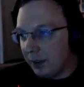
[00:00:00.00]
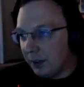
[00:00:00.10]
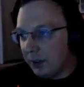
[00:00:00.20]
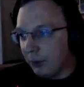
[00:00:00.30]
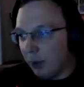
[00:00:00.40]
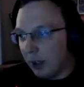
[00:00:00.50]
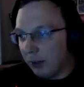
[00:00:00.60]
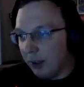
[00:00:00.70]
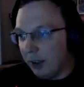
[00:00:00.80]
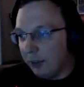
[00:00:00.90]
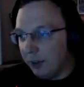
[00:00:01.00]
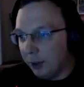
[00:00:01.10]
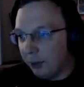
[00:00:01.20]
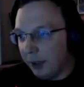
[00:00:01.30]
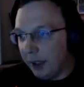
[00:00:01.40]
she can walk around,
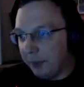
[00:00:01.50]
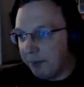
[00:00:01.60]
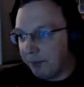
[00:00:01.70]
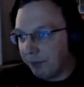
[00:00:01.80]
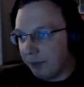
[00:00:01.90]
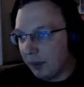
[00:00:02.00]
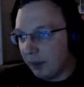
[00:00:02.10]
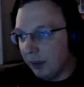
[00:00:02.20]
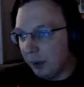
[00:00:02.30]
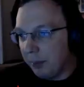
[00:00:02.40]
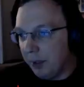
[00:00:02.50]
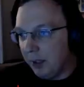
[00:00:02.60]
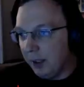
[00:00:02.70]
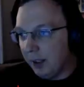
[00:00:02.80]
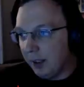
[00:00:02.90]
hooray.
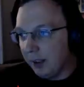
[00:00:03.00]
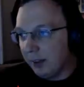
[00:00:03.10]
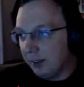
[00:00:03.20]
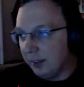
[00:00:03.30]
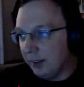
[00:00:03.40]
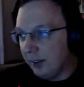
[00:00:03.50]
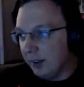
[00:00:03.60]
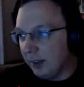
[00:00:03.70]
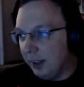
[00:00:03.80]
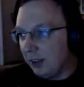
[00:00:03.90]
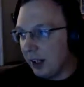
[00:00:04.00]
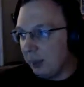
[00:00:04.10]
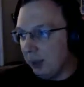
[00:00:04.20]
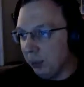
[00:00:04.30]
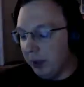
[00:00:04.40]
Here. He's got a
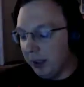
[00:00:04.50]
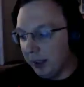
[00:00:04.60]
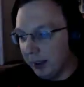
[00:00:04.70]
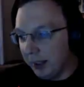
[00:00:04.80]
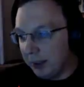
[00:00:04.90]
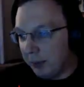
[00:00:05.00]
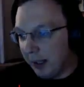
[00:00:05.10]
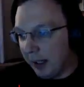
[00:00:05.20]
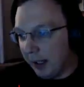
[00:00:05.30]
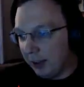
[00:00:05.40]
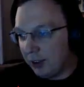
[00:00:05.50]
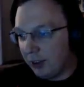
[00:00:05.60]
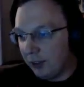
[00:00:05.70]
blue beard, that's badass.